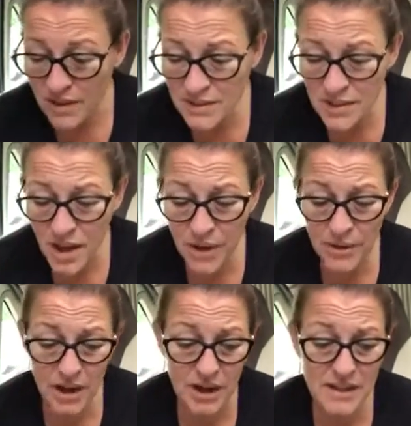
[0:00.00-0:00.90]
So
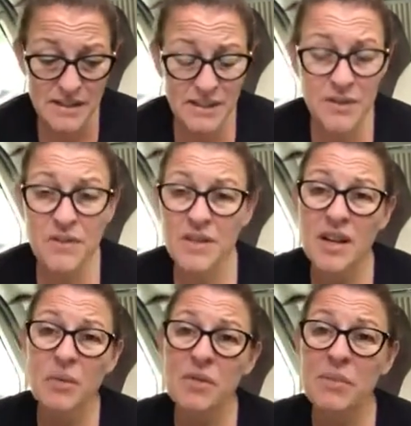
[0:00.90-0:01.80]
guys, if you've
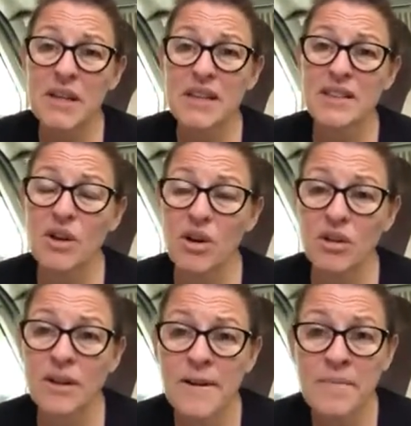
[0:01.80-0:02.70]
stuck with me this
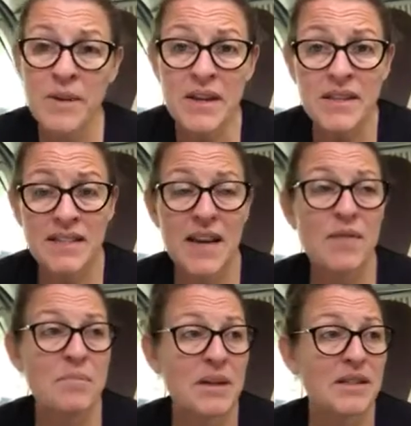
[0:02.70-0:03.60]
long,
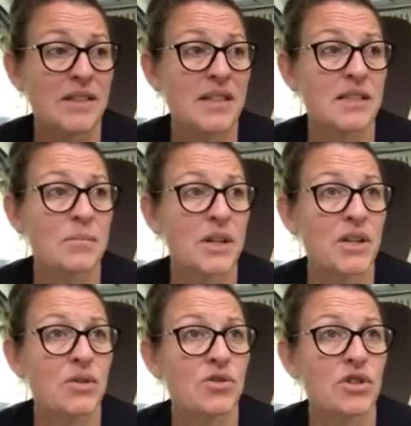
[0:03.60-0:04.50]
7 months into my
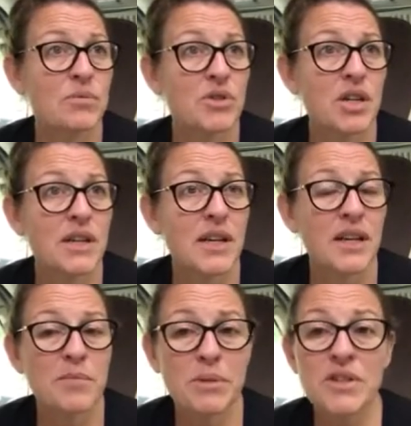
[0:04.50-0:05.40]
YouTube journey, and
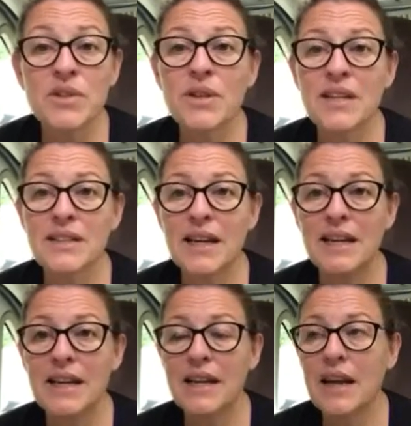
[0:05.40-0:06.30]
I've been doing it
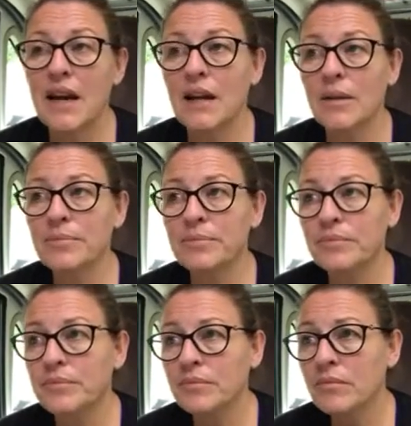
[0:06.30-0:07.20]
daily,
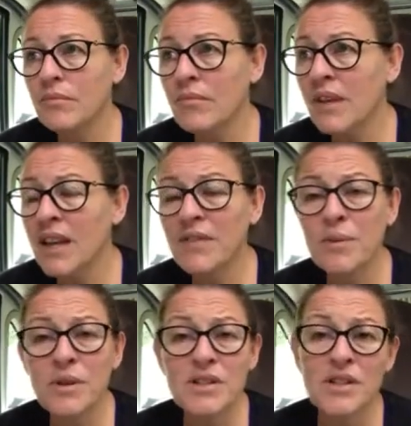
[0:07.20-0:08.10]
if
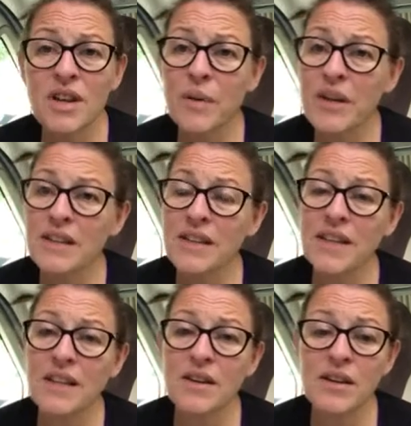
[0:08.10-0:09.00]
you want to know
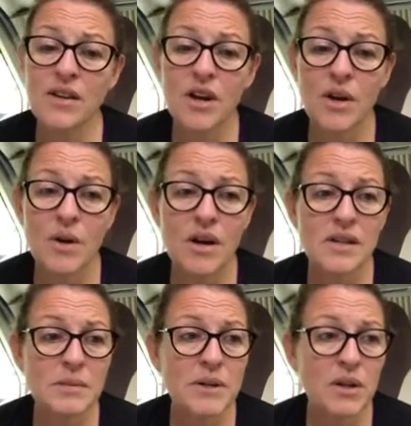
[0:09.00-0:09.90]
anything, you know,
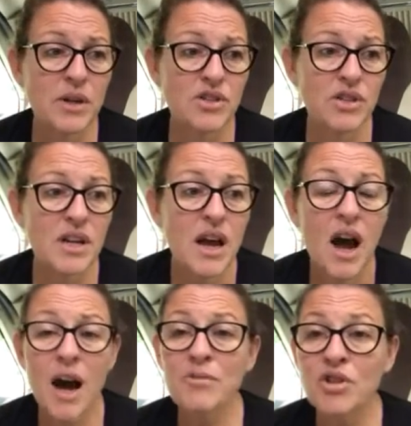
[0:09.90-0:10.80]
ask me a question.
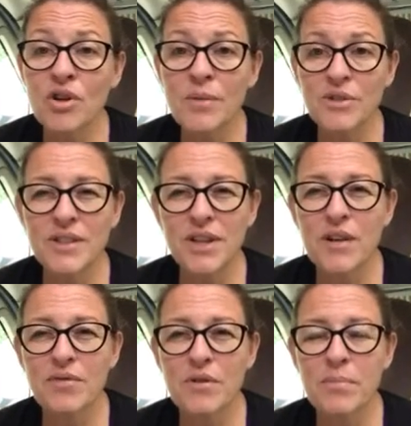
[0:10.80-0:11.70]
I'm sure I'm just
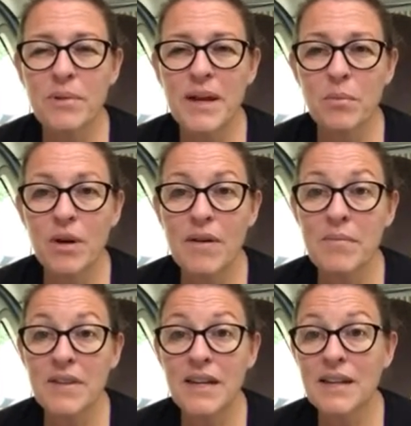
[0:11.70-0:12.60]
going through a blip where I'm
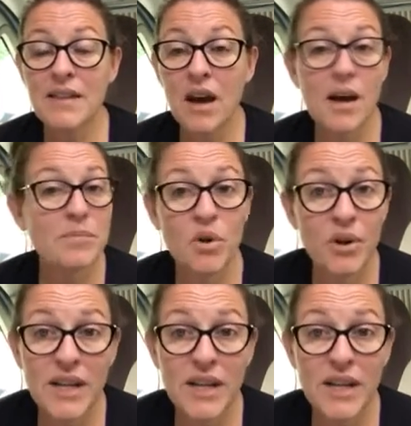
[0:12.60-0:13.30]
thinking that I'm not